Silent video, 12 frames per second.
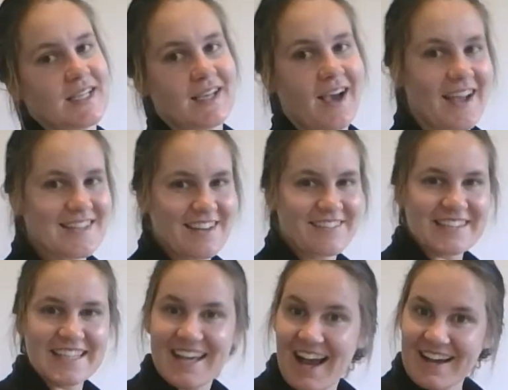I
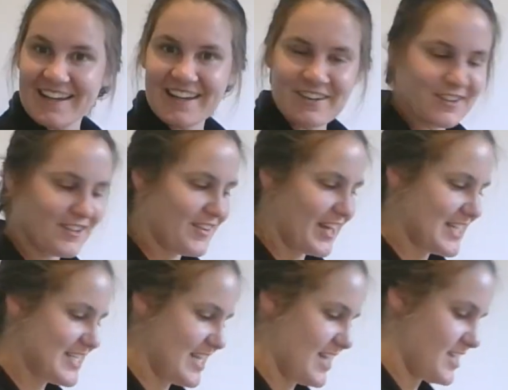definitely can't get all the way
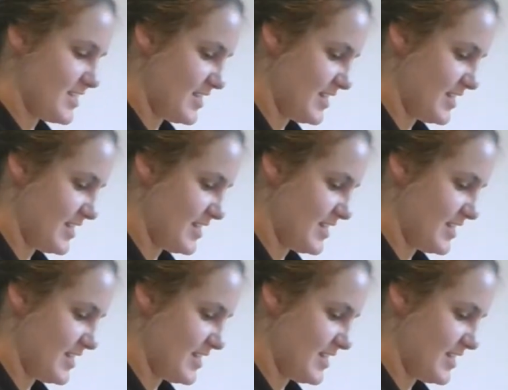down.